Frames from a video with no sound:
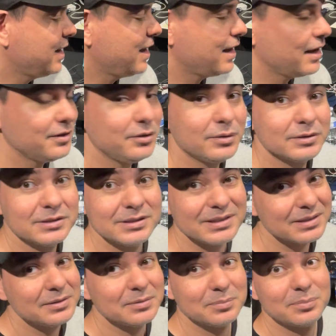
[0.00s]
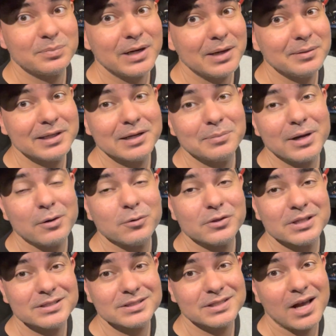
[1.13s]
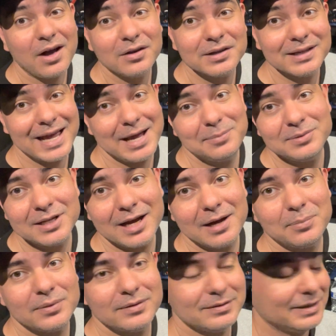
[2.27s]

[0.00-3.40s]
and you can still probably come out with a solid laptop.